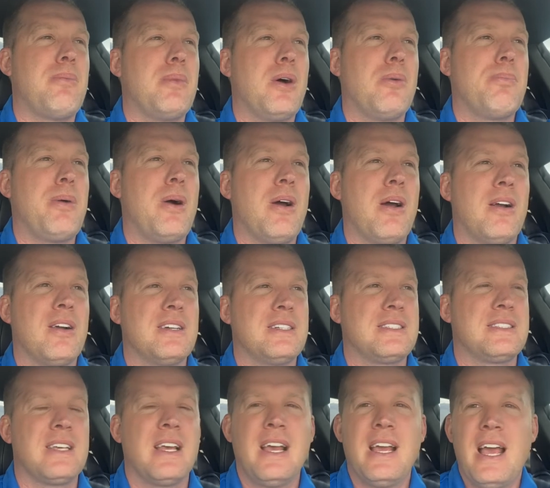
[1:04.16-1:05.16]
Mopar
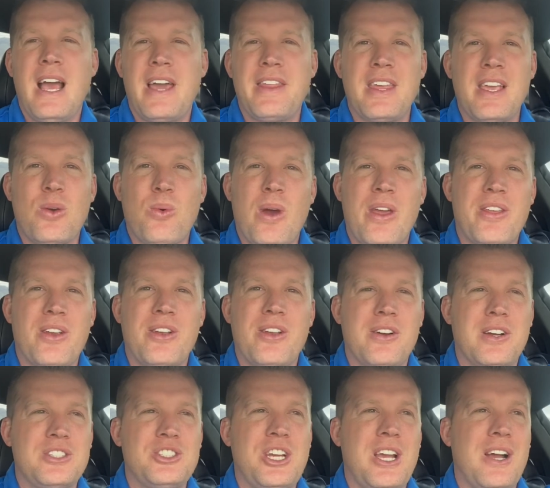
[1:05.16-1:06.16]
is I think whether
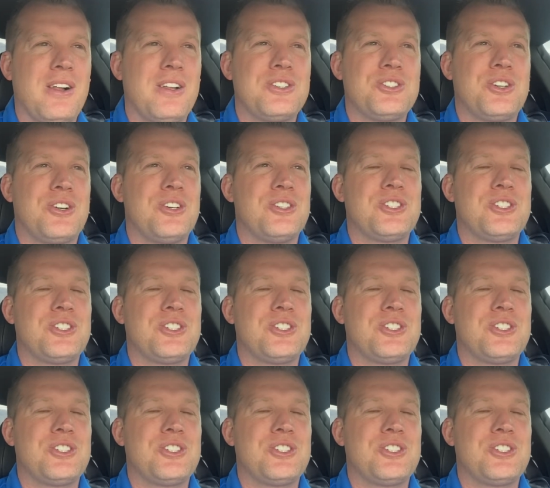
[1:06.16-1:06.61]
you're a Challenger